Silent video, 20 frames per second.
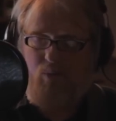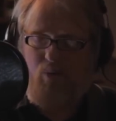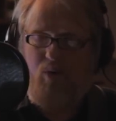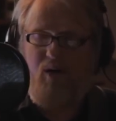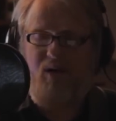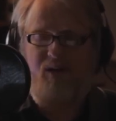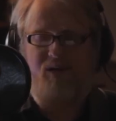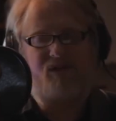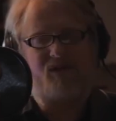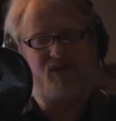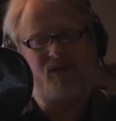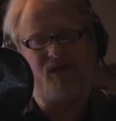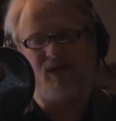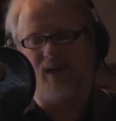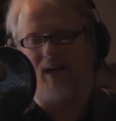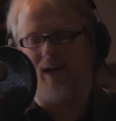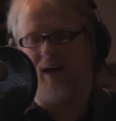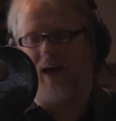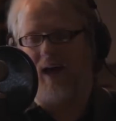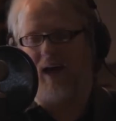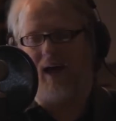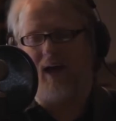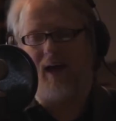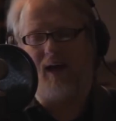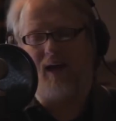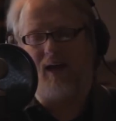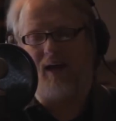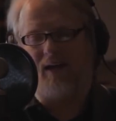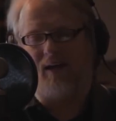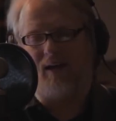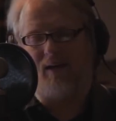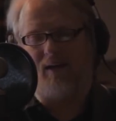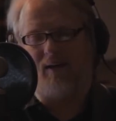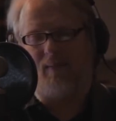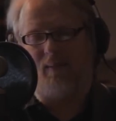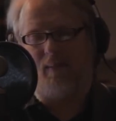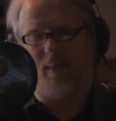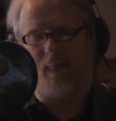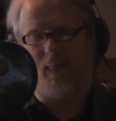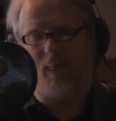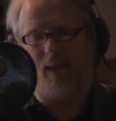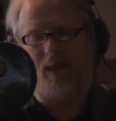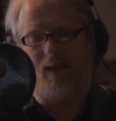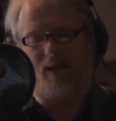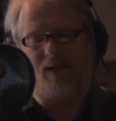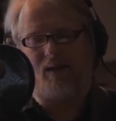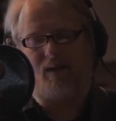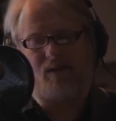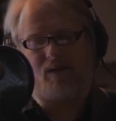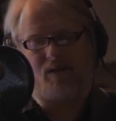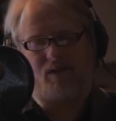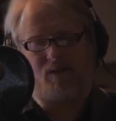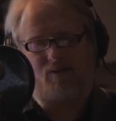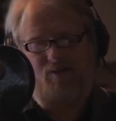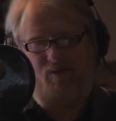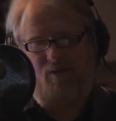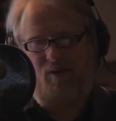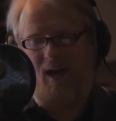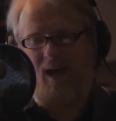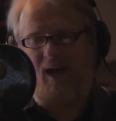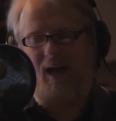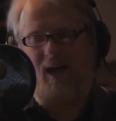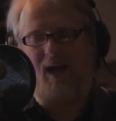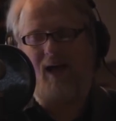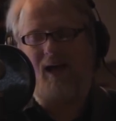What's it like to fly?